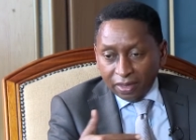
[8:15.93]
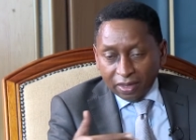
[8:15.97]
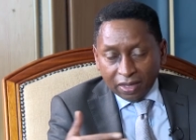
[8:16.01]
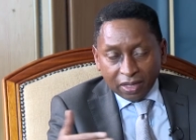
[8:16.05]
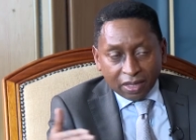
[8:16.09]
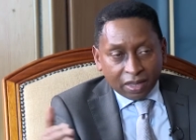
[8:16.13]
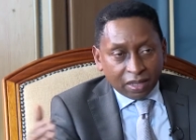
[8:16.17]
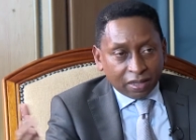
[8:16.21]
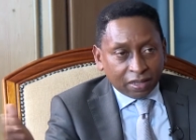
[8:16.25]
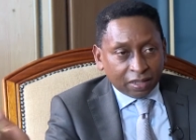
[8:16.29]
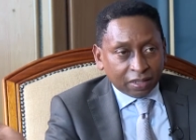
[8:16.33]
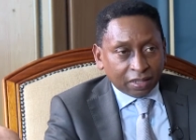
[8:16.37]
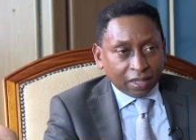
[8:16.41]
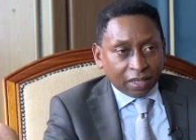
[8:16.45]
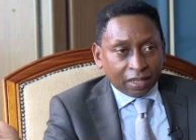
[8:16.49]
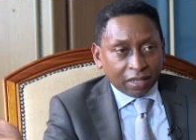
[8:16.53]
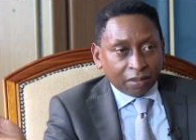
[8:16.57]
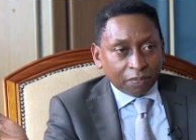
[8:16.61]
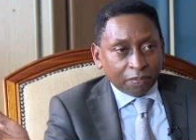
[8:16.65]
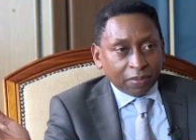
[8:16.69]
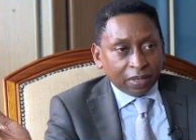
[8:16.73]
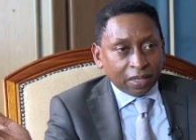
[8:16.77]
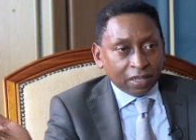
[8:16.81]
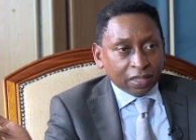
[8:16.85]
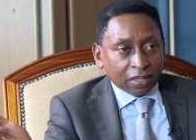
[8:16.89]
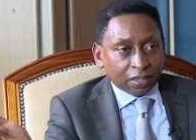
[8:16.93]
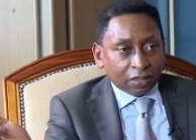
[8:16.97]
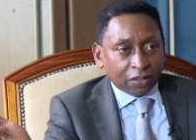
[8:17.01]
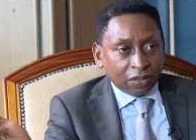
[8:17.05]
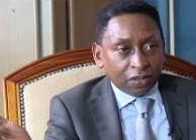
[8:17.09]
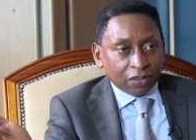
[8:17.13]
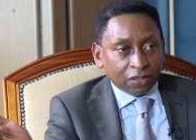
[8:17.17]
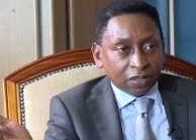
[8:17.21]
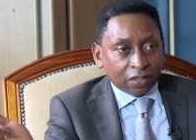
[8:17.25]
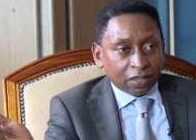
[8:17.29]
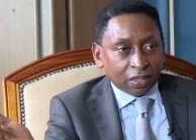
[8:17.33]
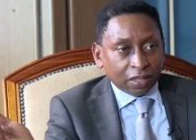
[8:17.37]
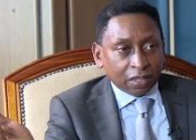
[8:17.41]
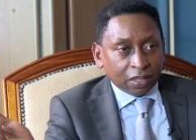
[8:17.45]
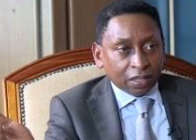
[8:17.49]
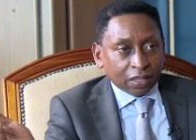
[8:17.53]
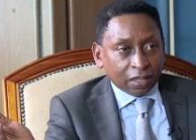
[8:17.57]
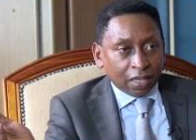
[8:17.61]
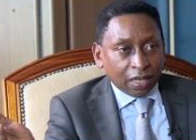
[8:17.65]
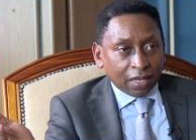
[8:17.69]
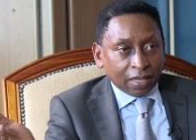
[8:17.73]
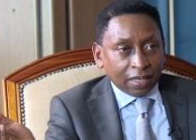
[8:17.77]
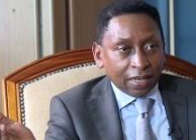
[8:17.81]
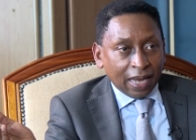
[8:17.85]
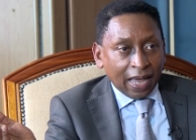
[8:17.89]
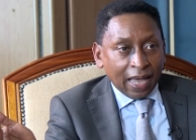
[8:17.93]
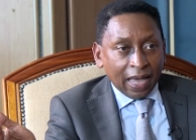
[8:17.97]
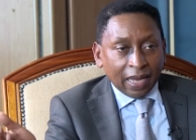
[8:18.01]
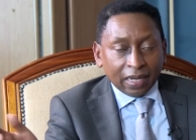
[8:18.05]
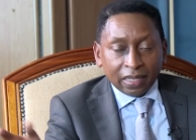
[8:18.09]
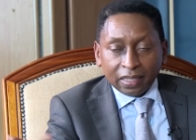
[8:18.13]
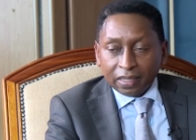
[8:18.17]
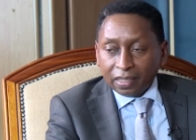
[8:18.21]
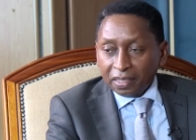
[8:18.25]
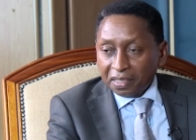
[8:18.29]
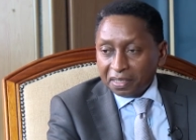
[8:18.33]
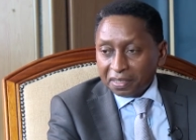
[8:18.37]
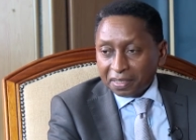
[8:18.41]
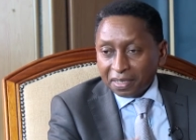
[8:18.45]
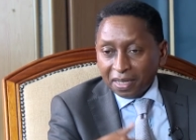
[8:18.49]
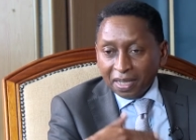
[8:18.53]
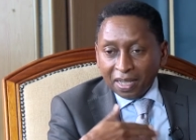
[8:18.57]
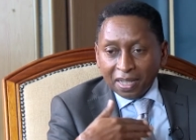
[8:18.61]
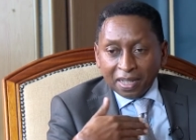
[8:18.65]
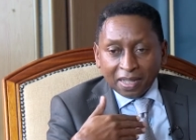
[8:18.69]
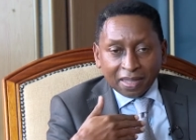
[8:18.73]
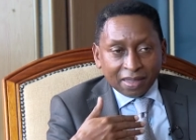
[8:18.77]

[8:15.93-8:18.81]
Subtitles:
The second biggest cost is dialysis.